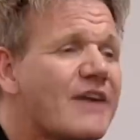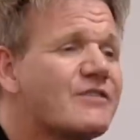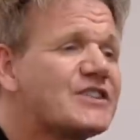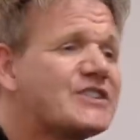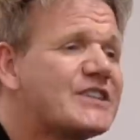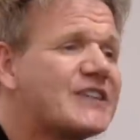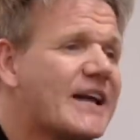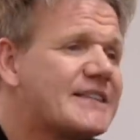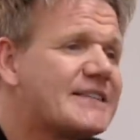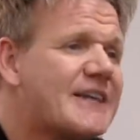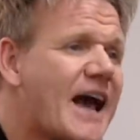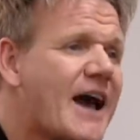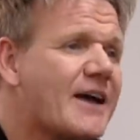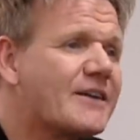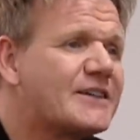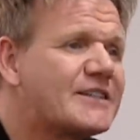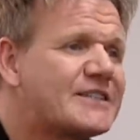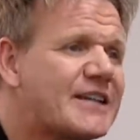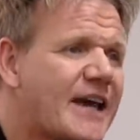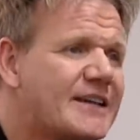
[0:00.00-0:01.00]
ever sat
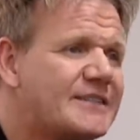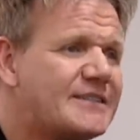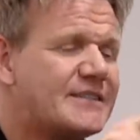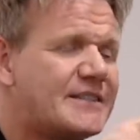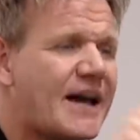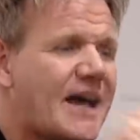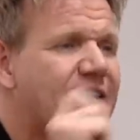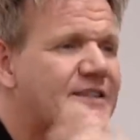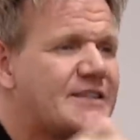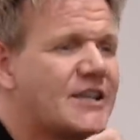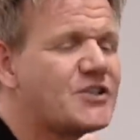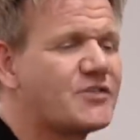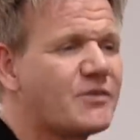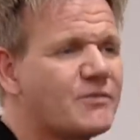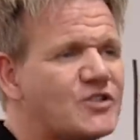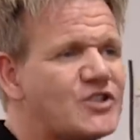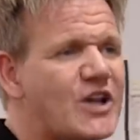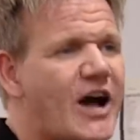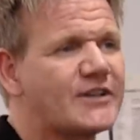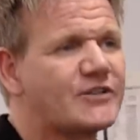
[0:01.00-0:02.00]
down and tasted that dish
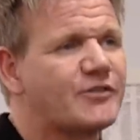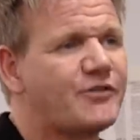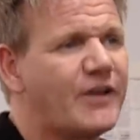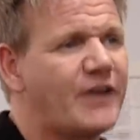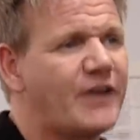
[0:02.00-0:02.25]
from start to